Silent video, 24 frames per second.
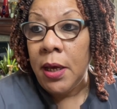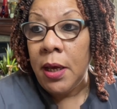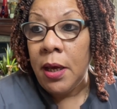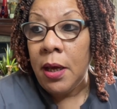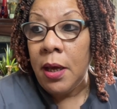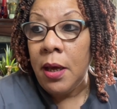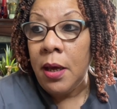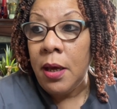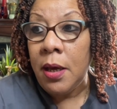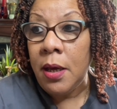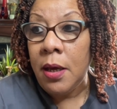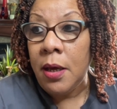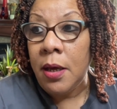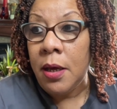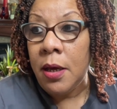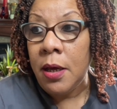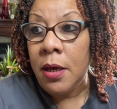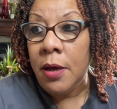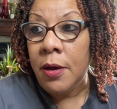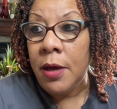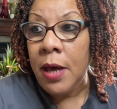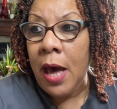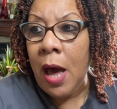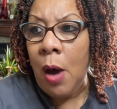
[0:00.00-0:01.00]

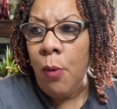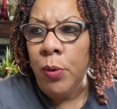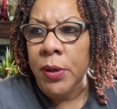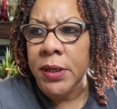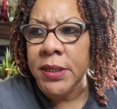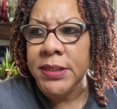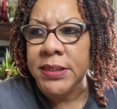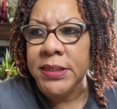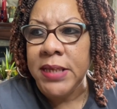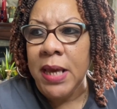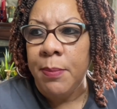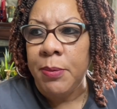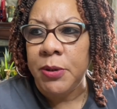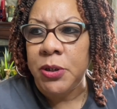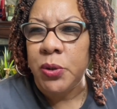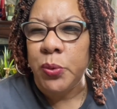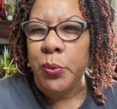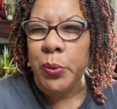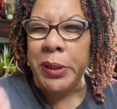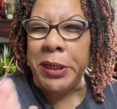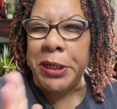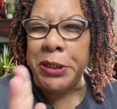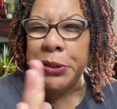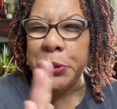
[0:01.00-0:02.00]
I want to say
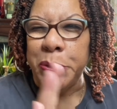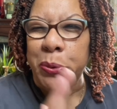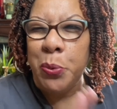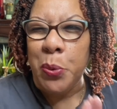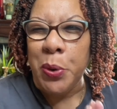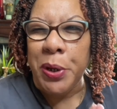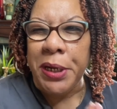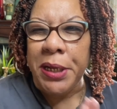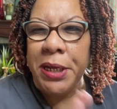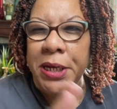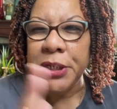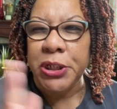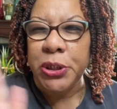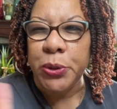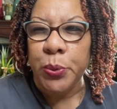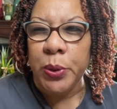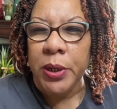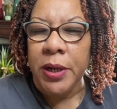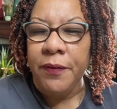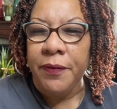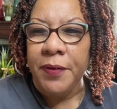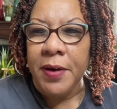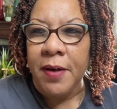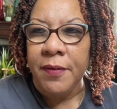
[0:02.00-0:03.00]
between $20 and
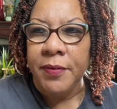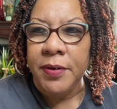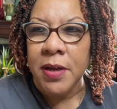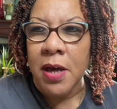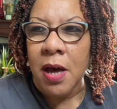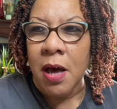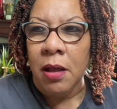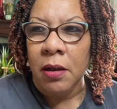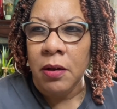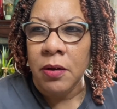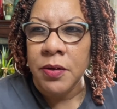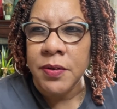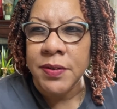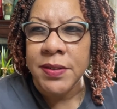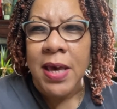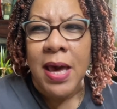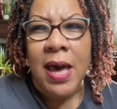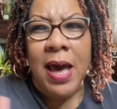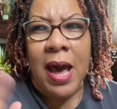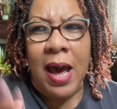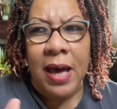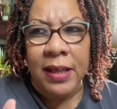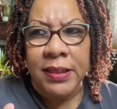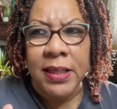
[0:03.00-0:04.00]
$25.
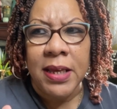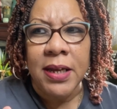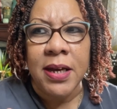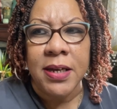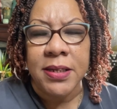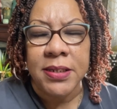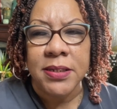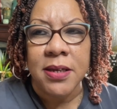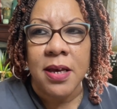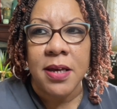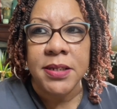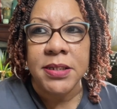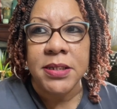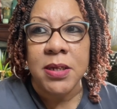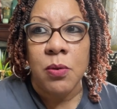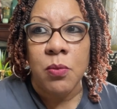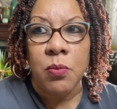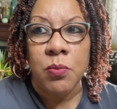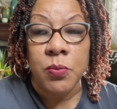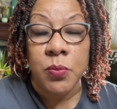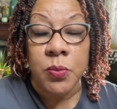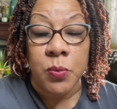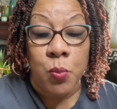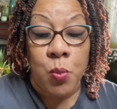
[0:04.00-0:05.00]
I think I saw
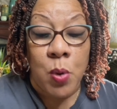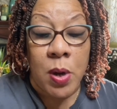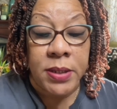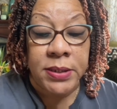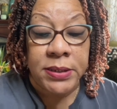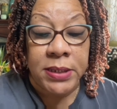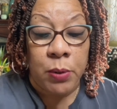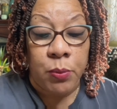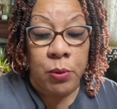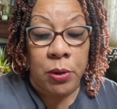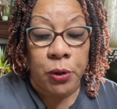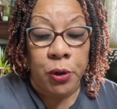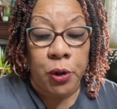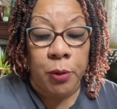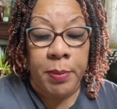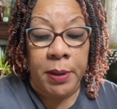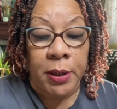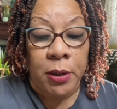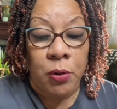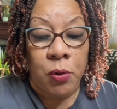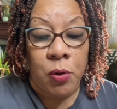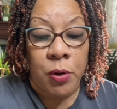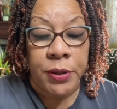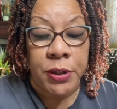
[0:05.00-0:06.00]
some ones that were a little bit
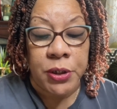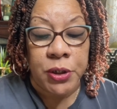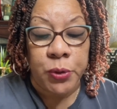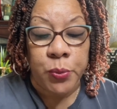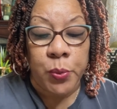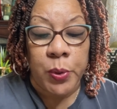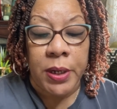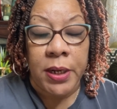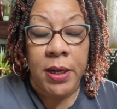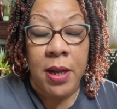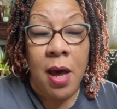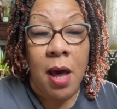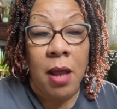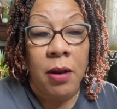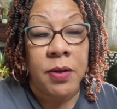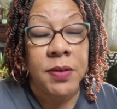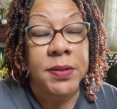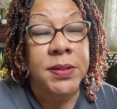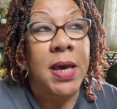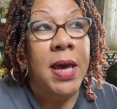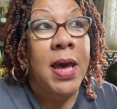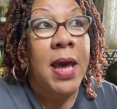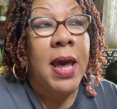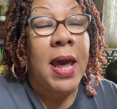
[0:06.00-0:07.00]
lower than
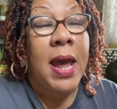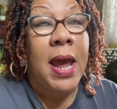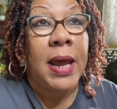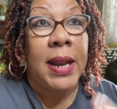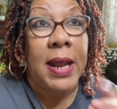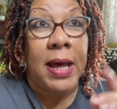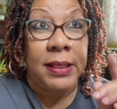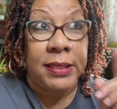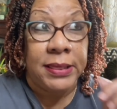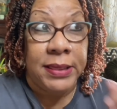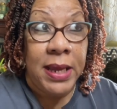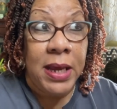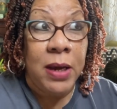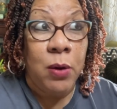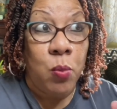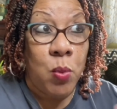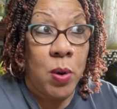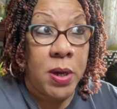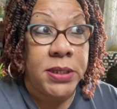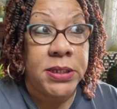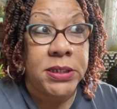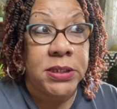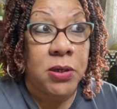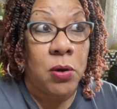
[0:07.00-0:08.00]
$20. And I think
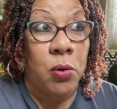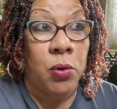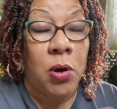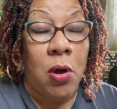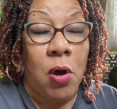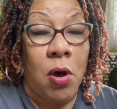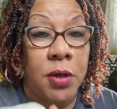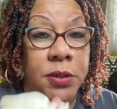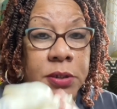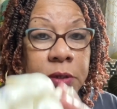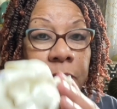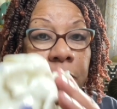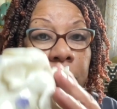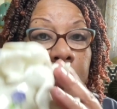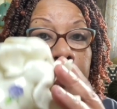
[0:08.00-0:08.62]
one sold also for